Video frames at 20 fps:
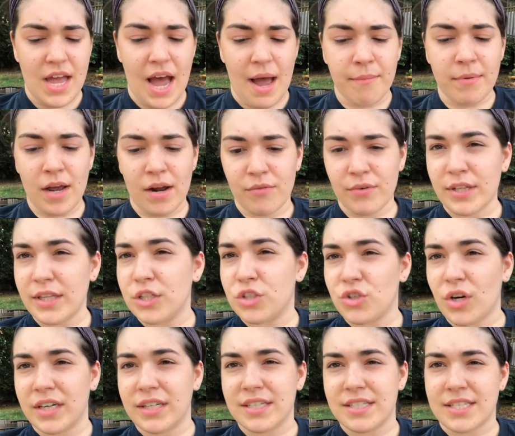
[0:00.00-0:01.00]
I'm not really
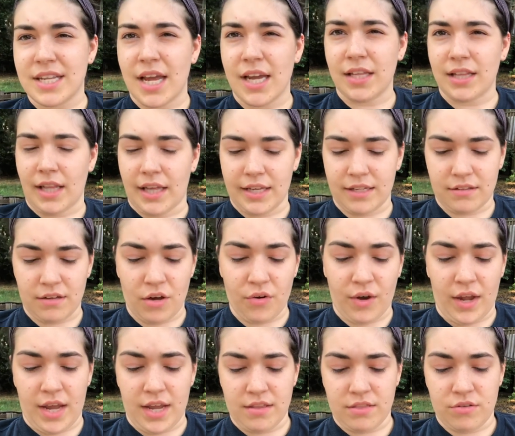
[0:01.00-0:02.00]
trying to say, like,
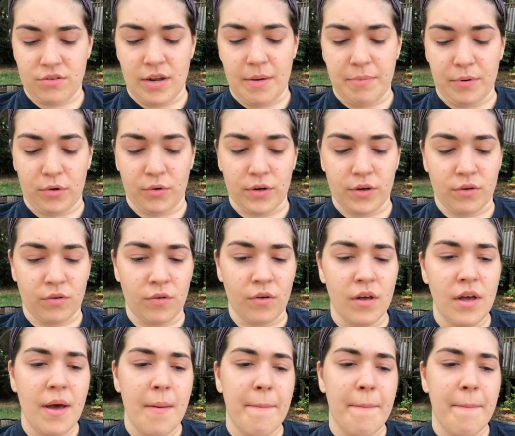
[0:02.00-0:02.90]
okay, they're hypocritical.